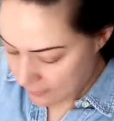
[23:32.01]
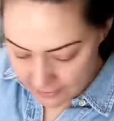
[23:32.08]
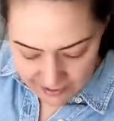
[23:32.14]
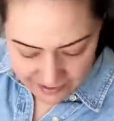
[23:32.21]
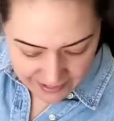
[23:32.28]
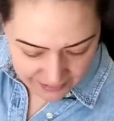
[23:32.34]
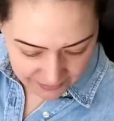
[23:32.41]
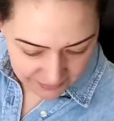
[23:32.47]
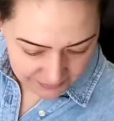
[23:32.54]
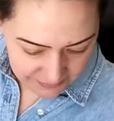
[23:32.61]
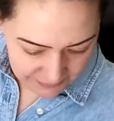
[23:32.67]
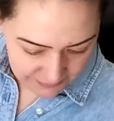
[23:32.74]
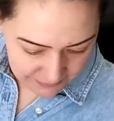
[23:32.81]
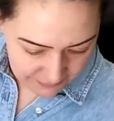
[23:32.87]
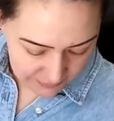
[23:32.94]
Okay,
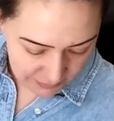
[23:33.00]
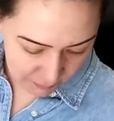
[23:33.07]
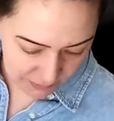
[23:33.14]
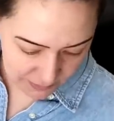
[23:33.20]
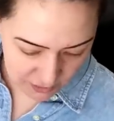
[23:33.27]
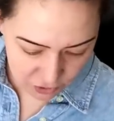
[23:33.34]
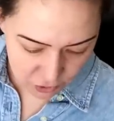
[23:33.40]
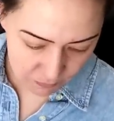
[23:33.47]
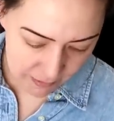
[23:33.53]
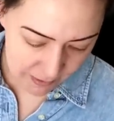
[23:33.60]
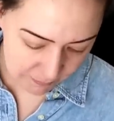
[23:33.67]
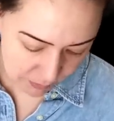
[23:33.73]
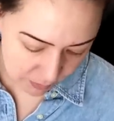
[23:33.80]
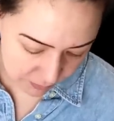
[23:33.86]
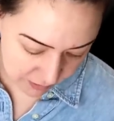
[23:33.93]
let's see what tissue
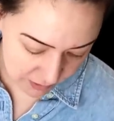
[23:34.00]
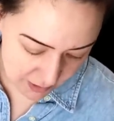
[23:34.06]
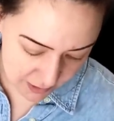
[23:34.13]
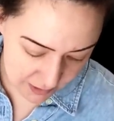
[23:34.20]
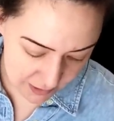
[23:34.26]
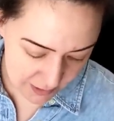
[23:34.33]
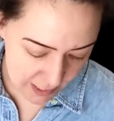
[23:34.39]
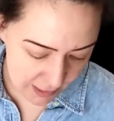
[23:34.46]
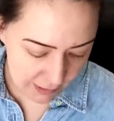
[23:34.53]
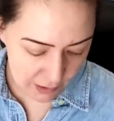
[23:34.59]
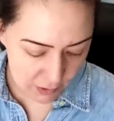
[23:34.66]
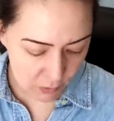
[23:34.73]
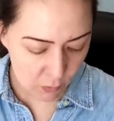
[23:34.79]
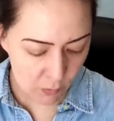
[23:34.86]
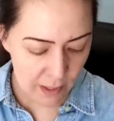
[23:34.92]
paper the
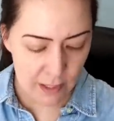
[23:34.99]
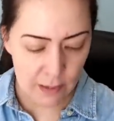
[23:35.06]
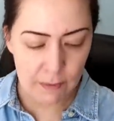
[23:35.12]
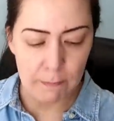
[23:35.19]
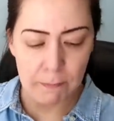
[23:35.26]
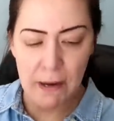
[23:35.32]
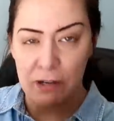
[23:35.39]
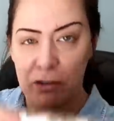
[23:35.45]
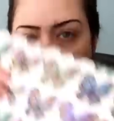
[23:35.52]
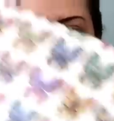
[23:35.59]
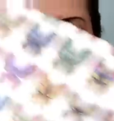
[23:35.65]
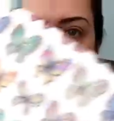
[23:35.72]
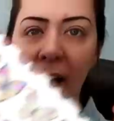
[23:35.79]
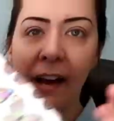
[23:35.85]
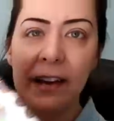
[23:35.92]
yellow in the
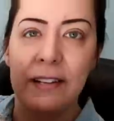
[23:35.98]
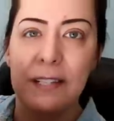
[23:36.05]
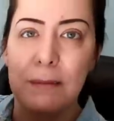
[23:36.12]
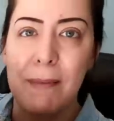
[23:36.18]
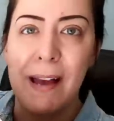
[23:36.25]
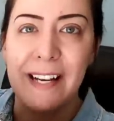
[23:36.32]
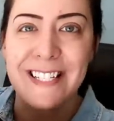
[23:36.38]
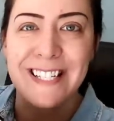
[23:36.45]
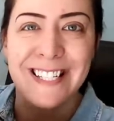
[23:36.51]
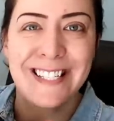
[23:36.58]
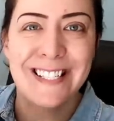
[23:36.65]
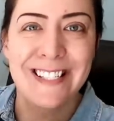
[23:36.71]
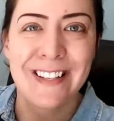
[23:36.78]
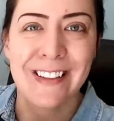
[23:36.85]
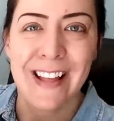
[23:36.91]
butterflies
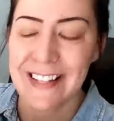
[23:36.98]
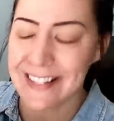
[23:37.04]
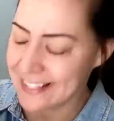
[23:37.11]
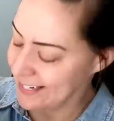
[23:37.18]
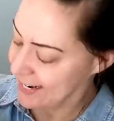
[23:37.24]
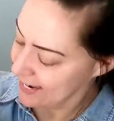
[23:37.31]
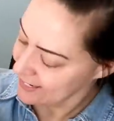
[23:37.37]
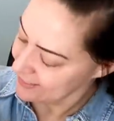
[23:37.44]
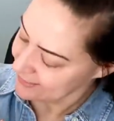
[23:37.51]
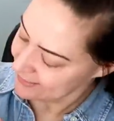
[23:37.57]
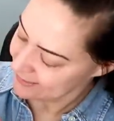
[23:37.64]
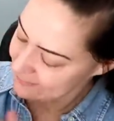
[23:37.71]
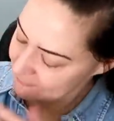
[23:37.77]
matches, so that's nice.